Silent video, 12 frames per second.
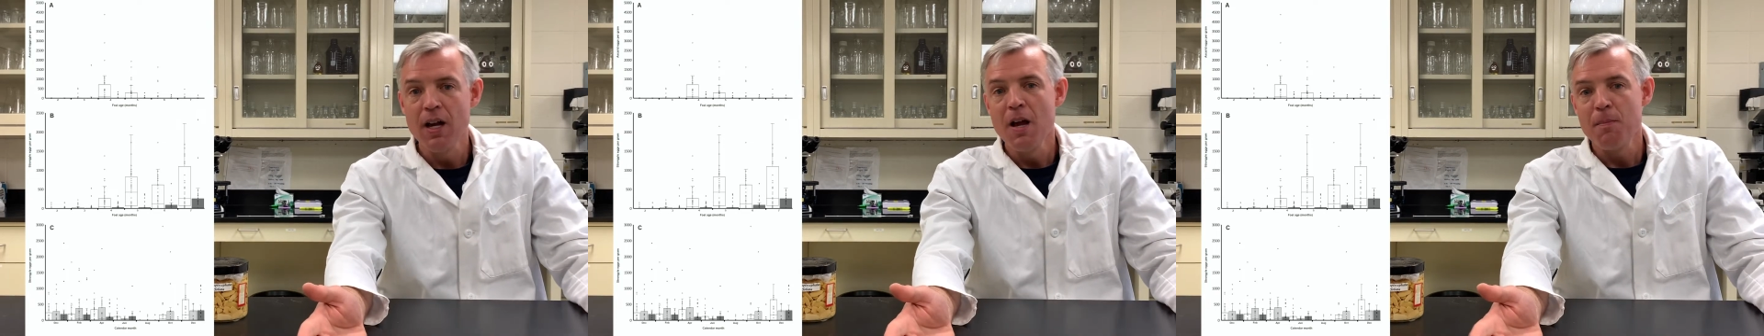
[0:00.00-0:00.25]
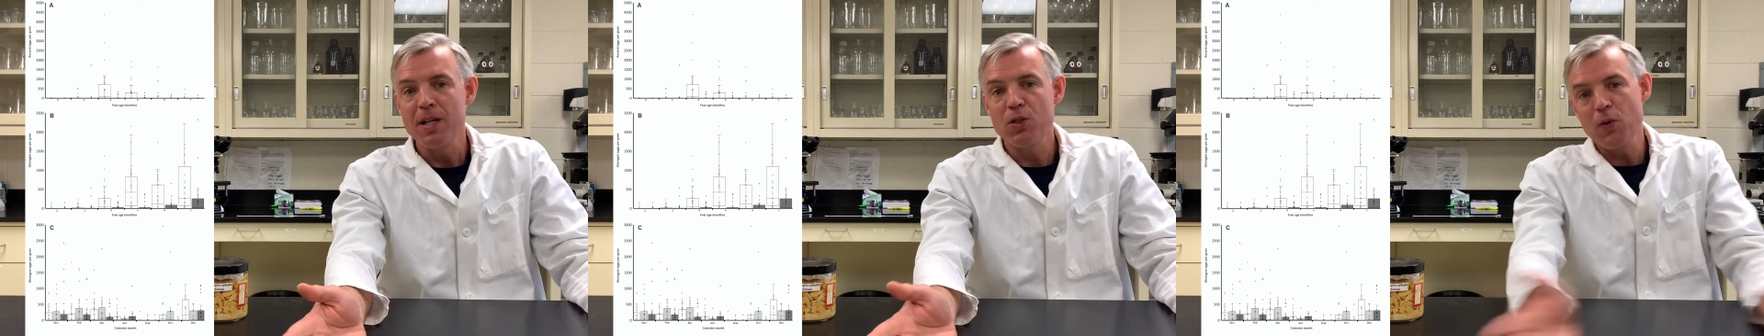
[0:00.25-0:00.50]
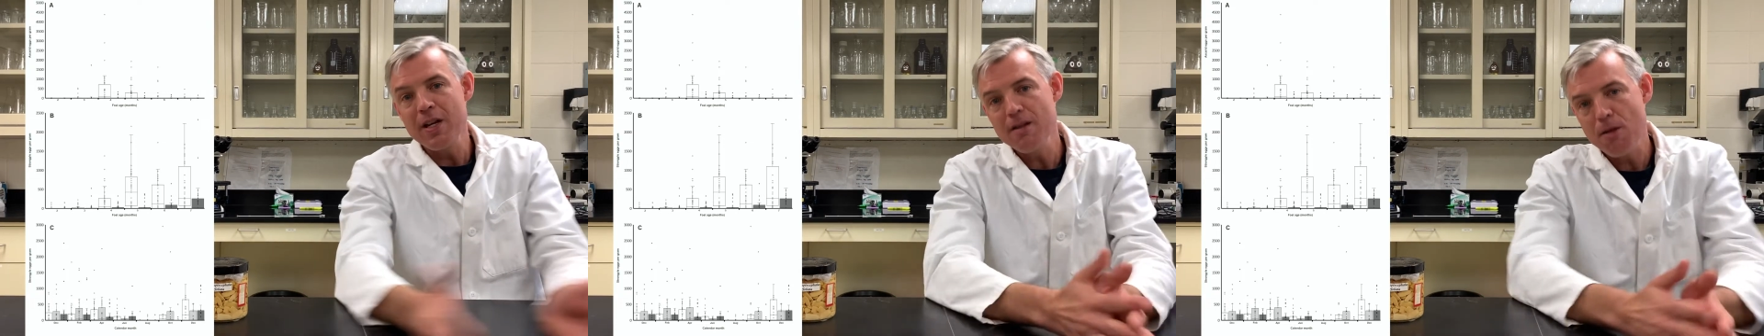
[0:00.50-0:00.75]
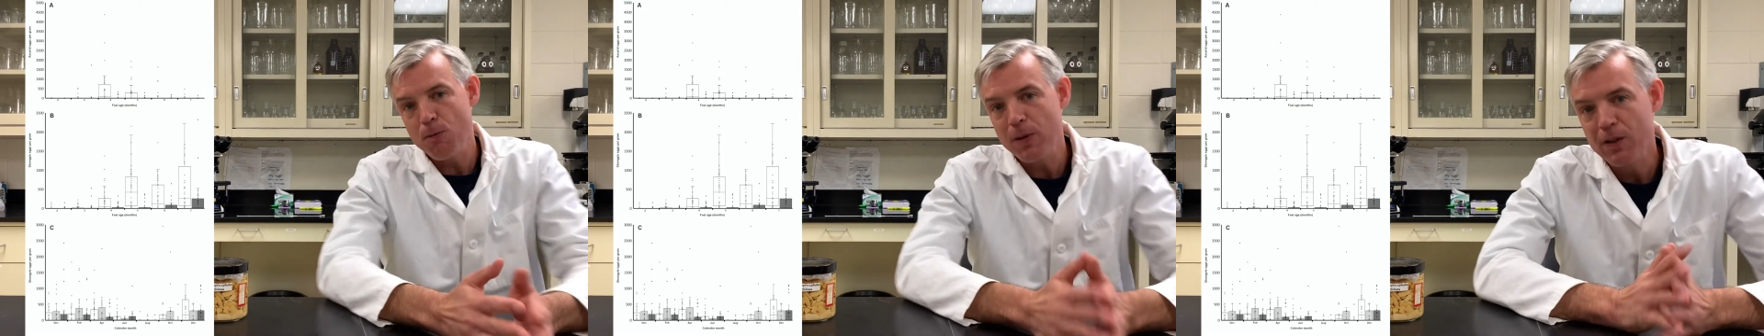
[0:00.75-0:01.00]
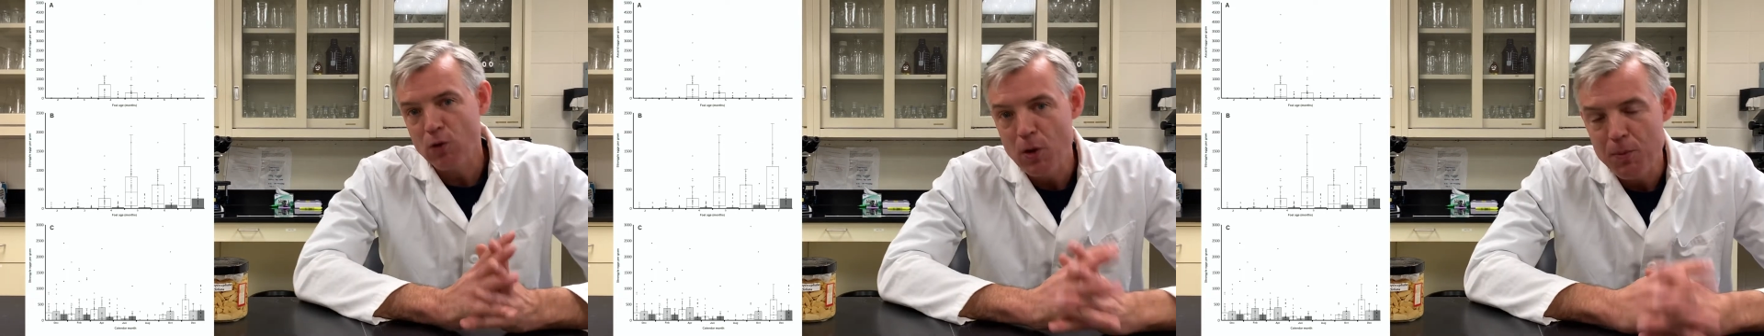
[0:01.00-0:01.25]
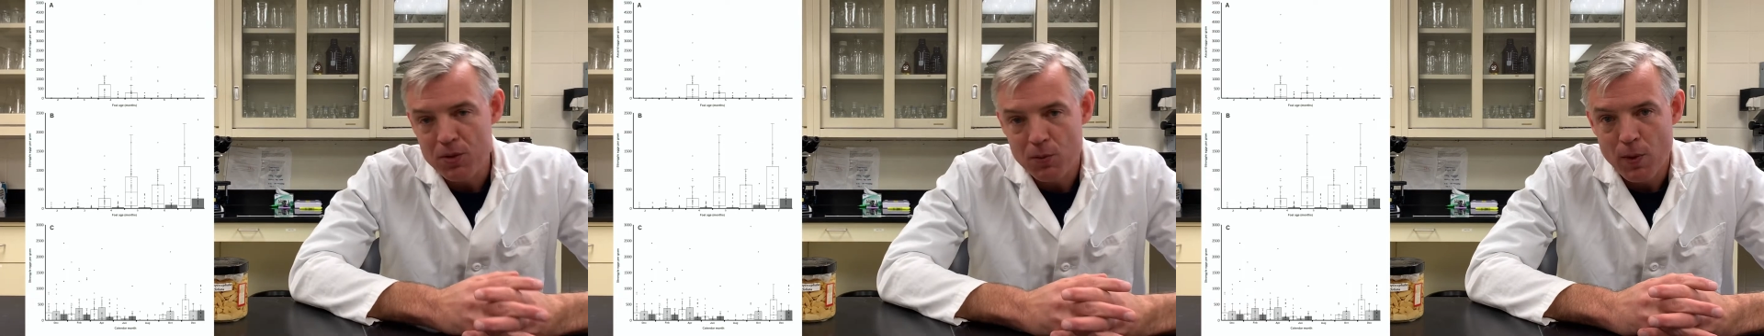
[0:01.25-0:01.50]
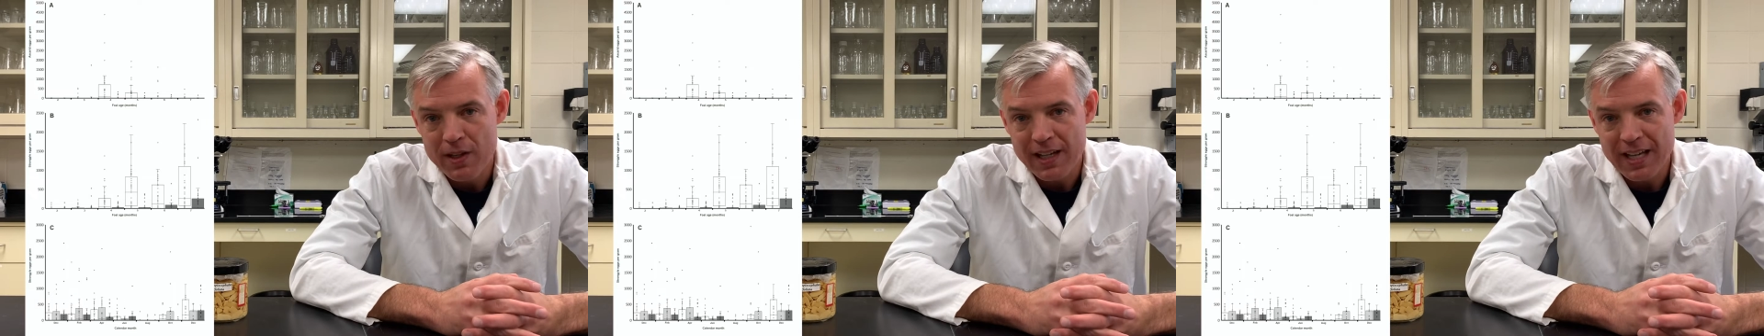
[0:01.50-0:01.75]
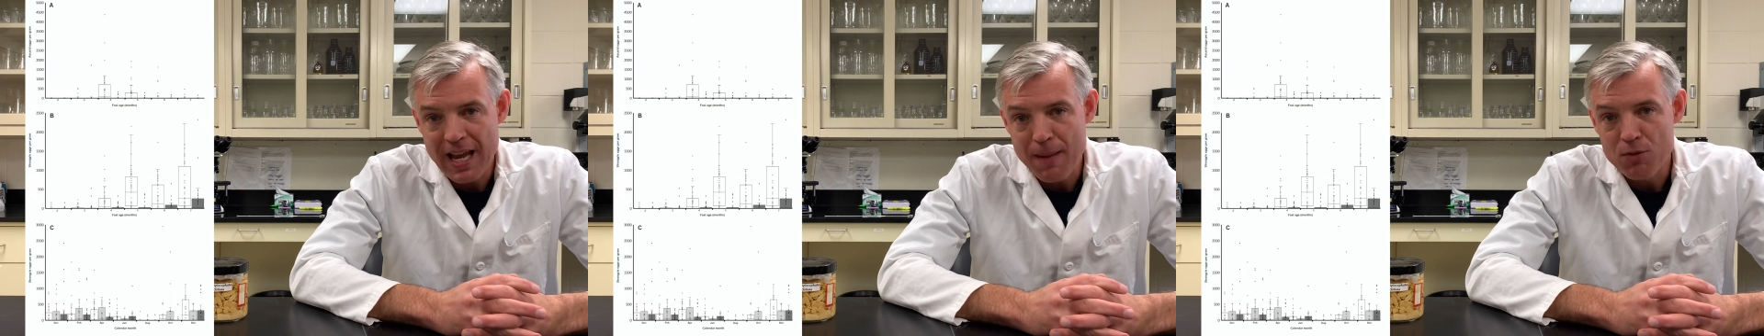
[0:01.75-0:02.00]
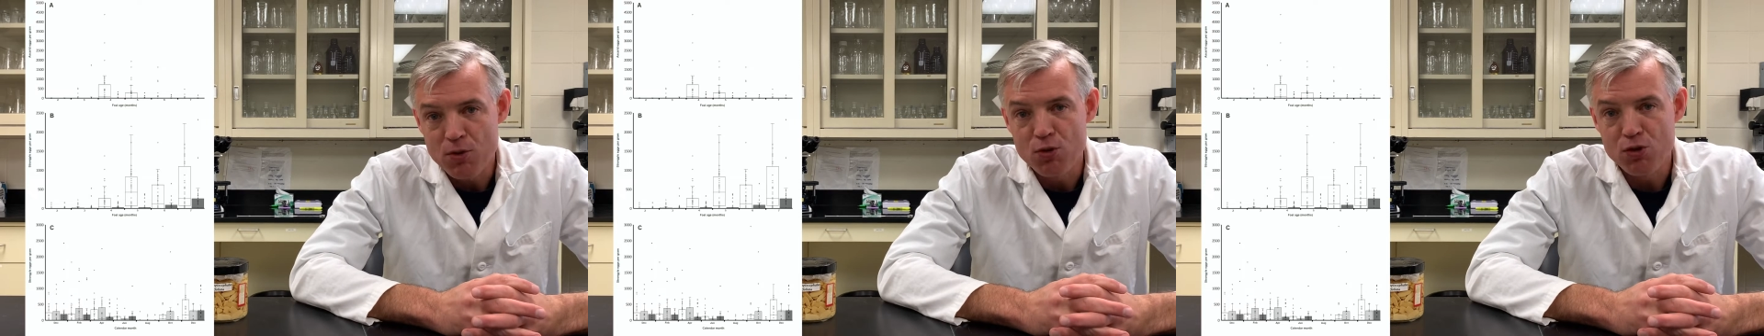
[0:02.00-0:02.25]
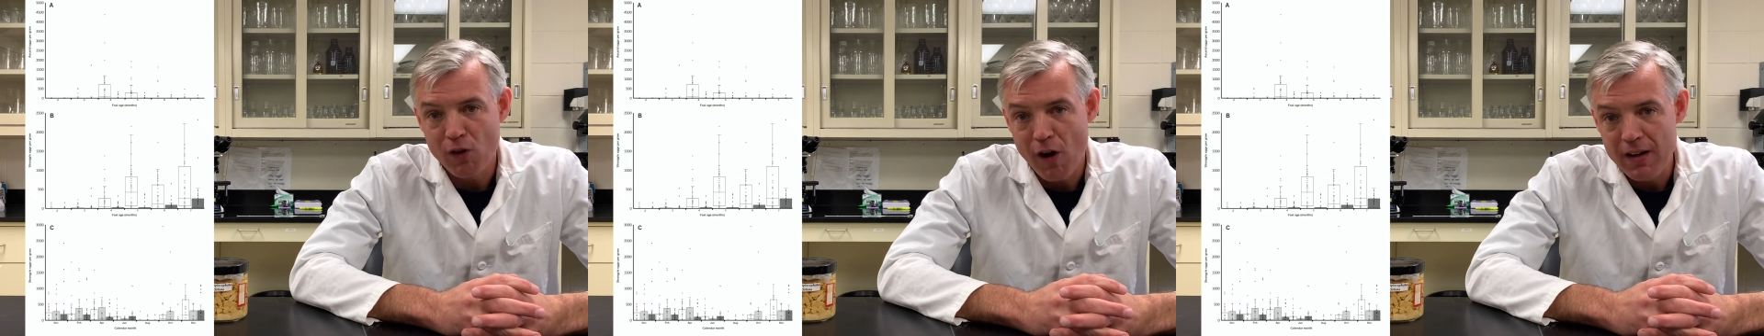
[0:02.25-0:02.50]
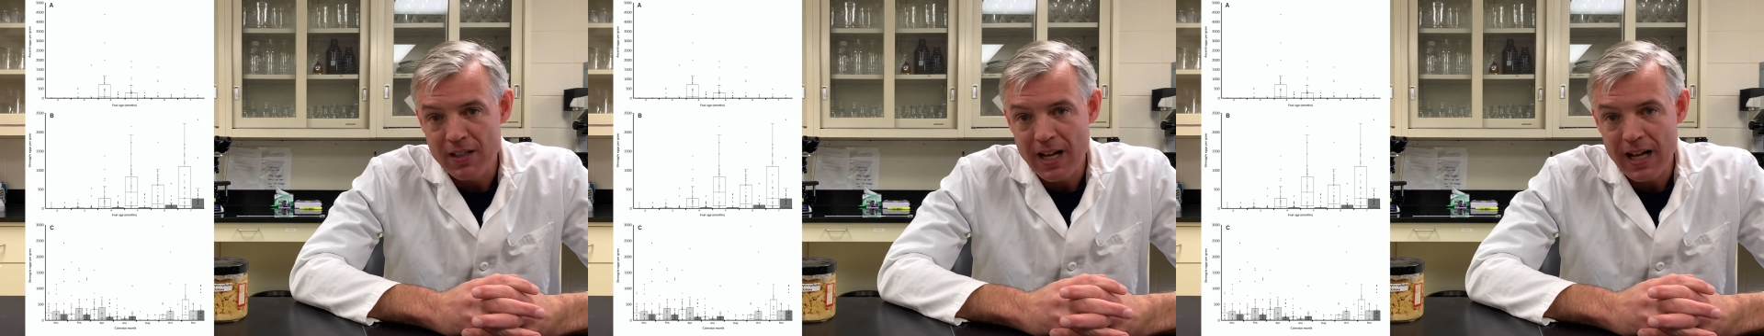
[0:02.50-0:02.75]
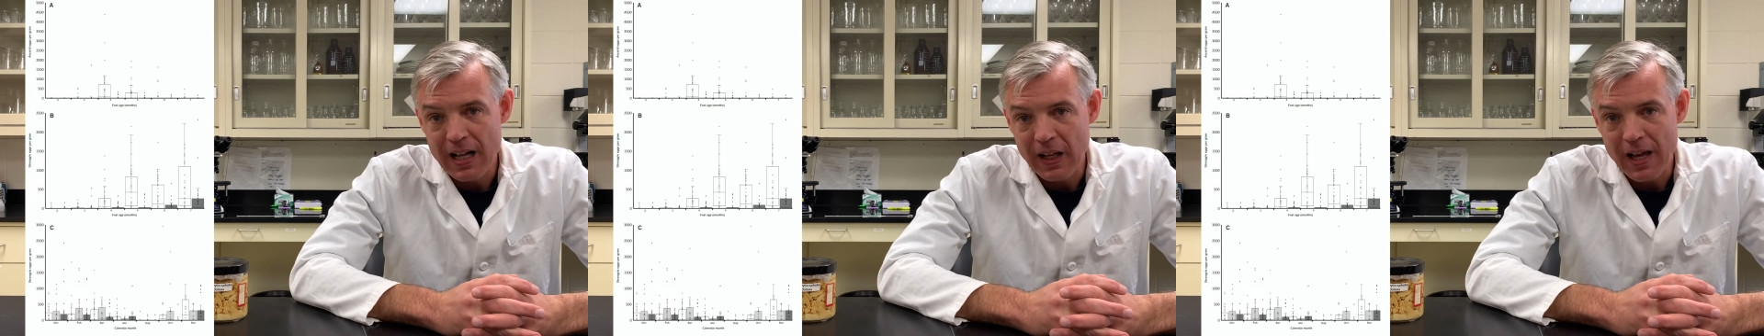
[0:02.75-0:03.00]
between the 3 groups when it came to Strongyle